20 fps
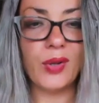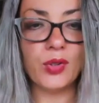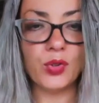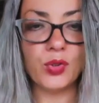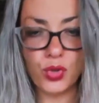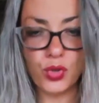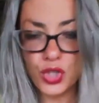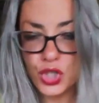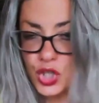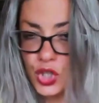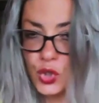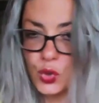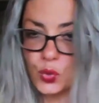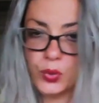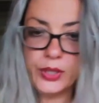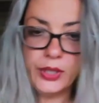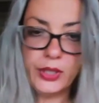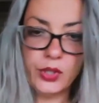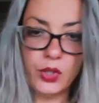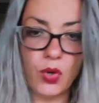to
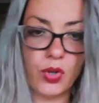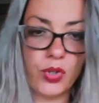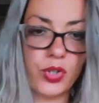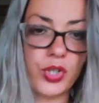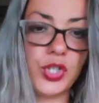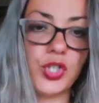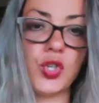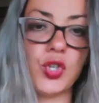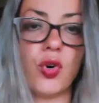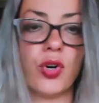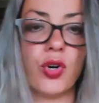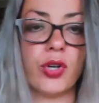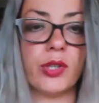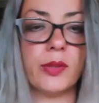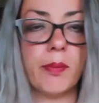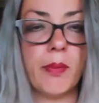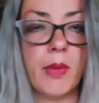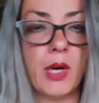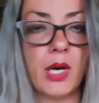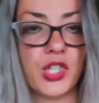swing your sword
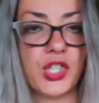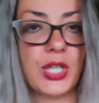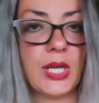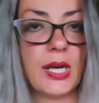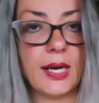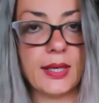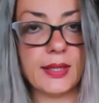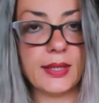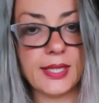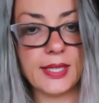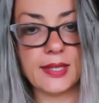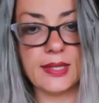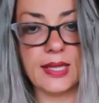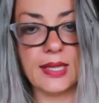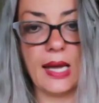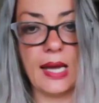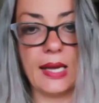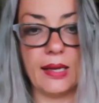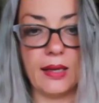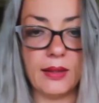martial arts
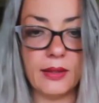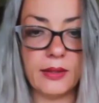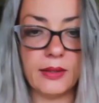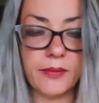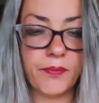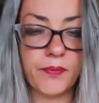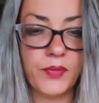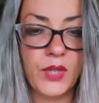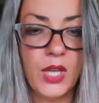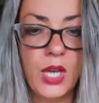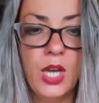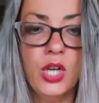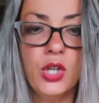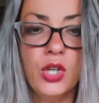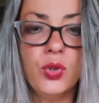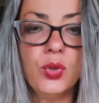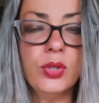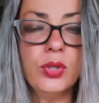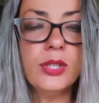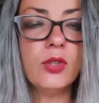style.
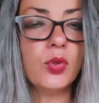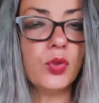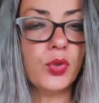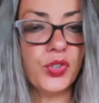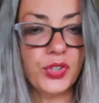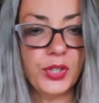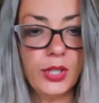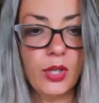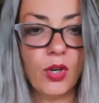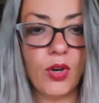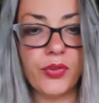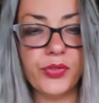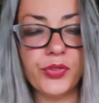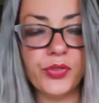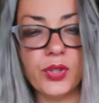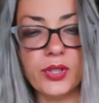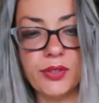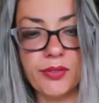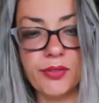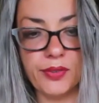You need to think of
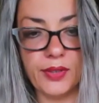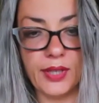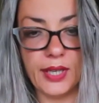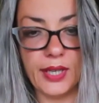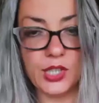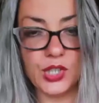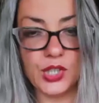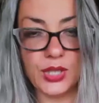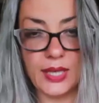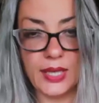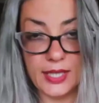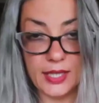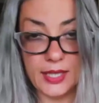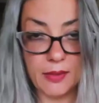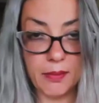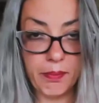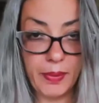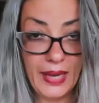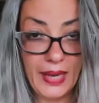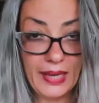your divination as a
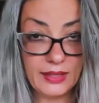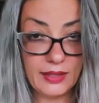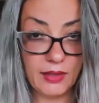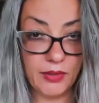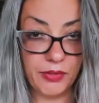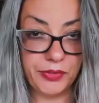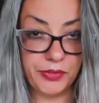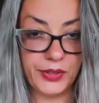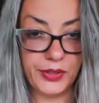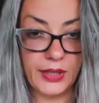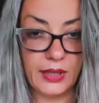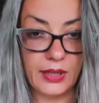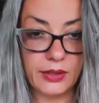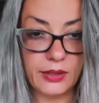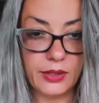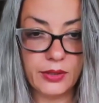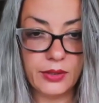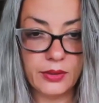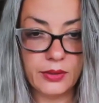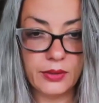
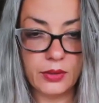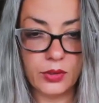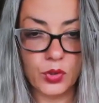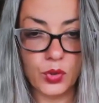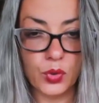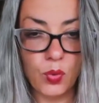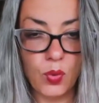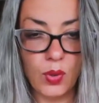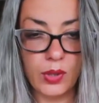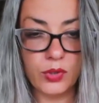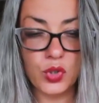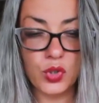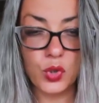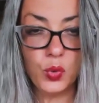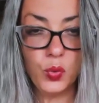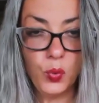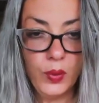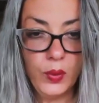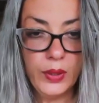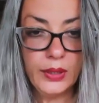battlefield. You want to
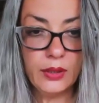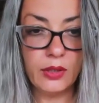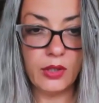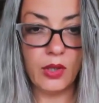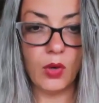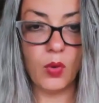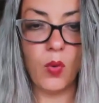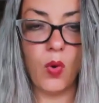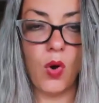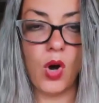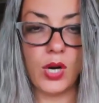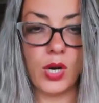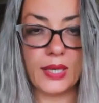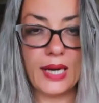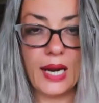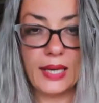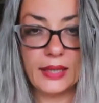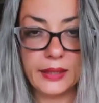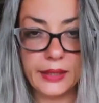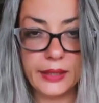win the war
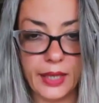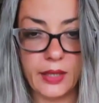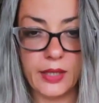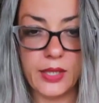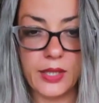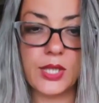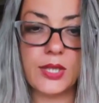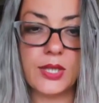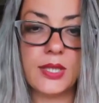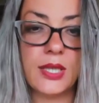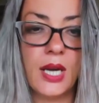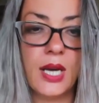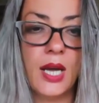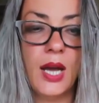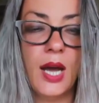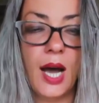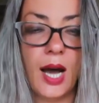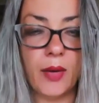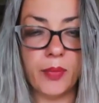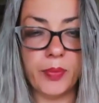against
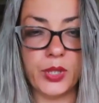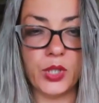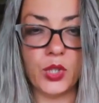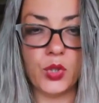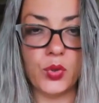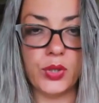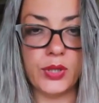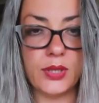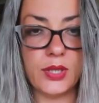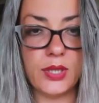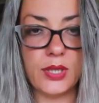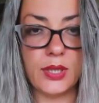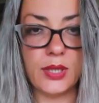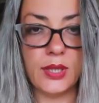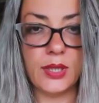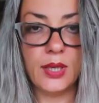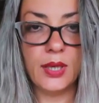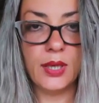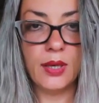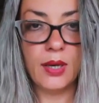ambiguity
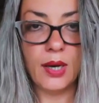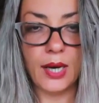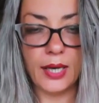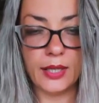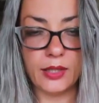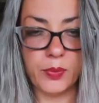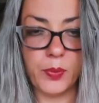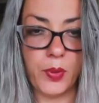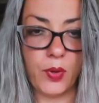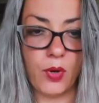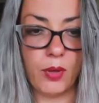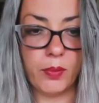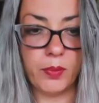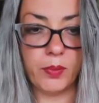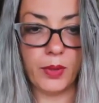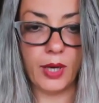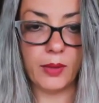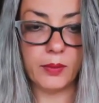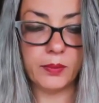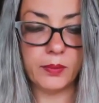and problem.